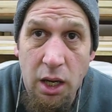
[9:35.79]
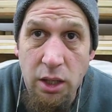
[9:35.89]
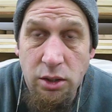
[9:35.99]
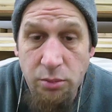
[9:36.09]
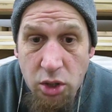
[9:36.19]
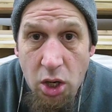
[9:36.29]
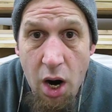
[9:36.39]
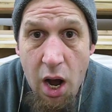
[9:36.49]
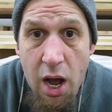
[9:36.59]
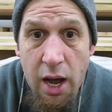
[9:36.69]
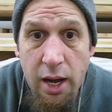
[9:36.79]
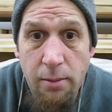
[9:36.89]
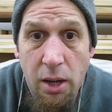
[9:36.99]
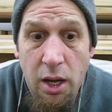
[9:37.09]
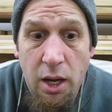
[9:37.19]

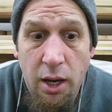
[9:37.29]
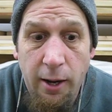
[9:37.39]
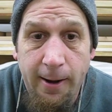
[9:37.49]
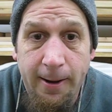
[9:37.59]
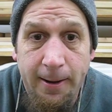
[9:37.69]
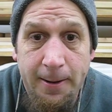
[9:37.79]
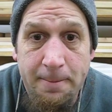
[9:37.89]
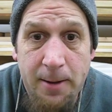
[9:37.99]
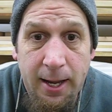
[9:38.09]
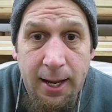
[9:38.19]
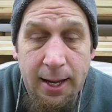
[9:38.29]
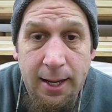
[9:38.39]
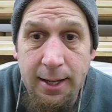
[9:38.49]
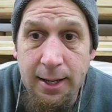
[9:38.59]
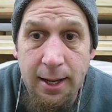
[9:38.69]
subscribe,
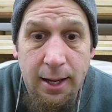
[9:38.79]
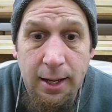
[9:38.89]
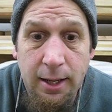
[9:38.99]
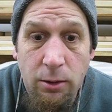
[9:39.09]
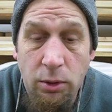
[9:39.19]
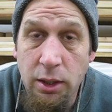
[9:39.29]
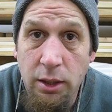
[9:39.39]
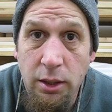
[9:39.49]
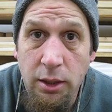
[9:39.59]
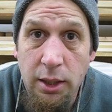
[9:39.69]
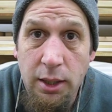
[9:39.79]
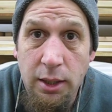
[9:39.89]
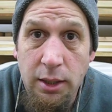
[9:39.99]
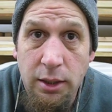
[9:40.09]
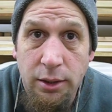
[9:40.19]
and I
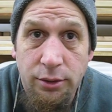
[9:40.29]
will